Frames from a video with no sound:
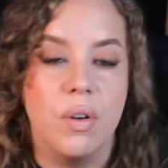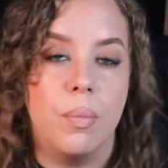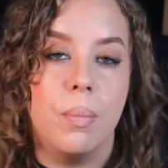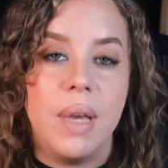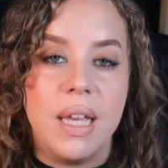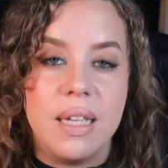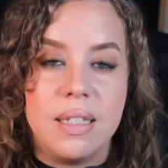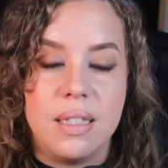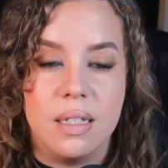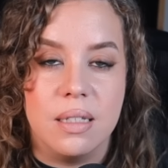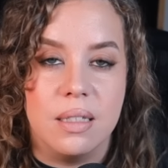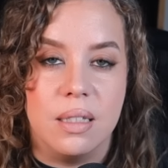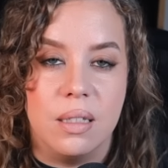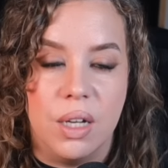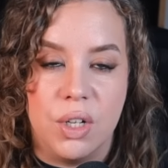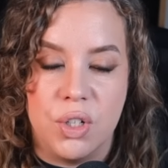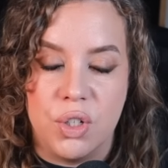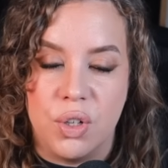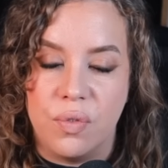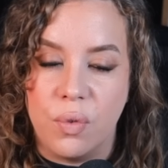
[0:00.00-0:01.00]
have an amazing
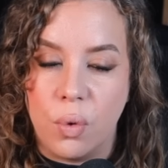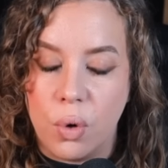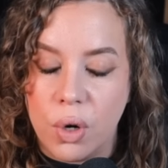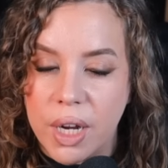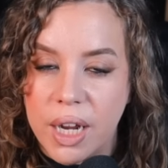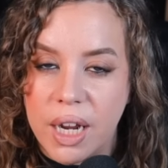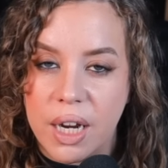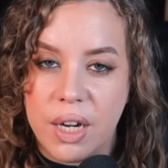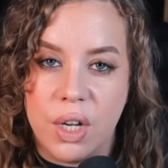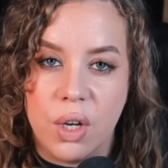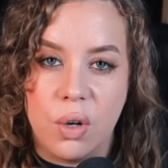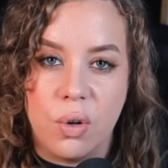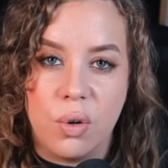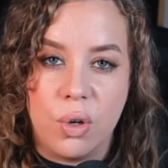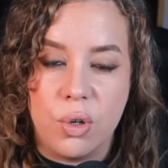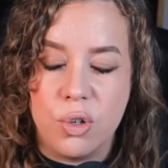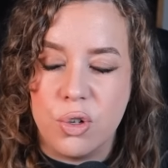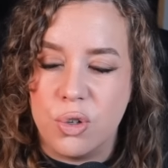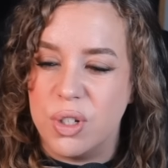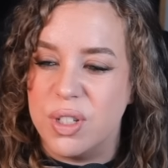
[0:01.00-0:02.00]
selection of organic
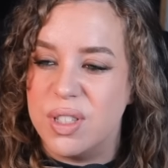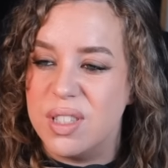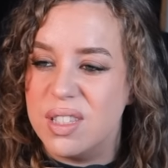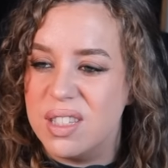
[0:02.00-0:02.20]
grocery